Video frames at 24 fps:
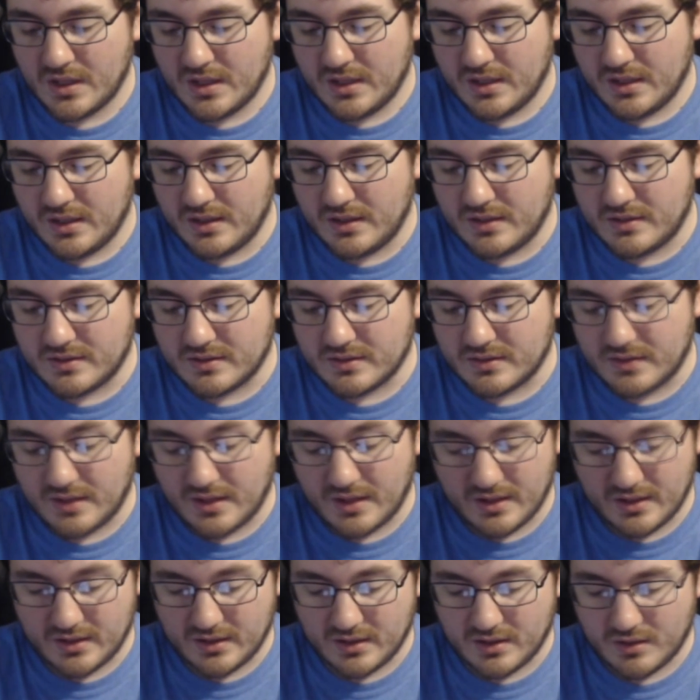This is
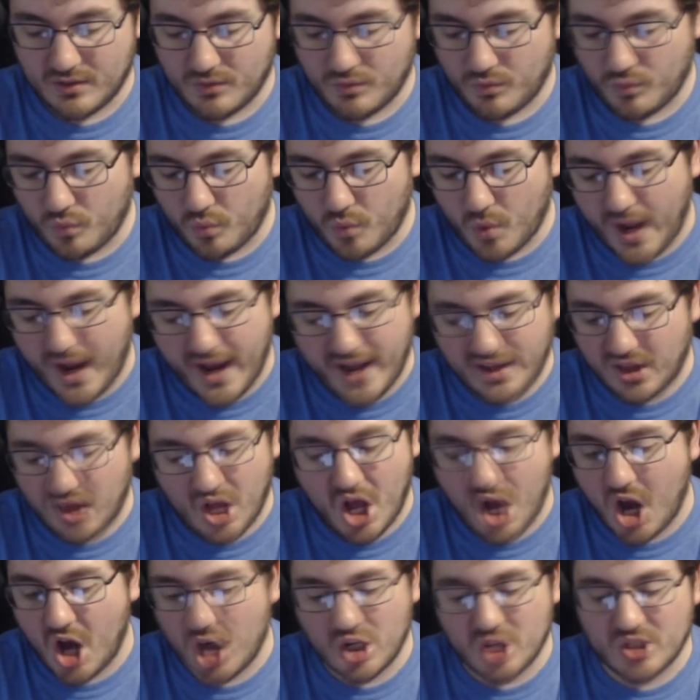taking it way
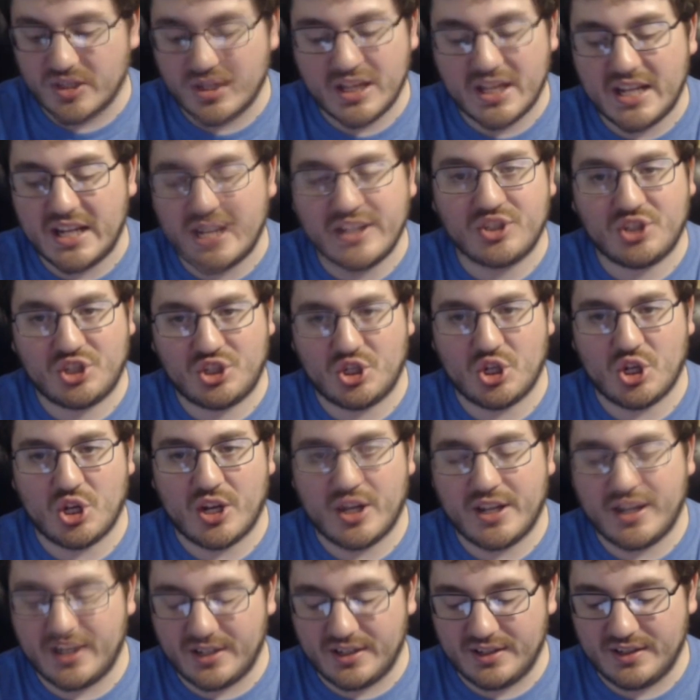longer than it should.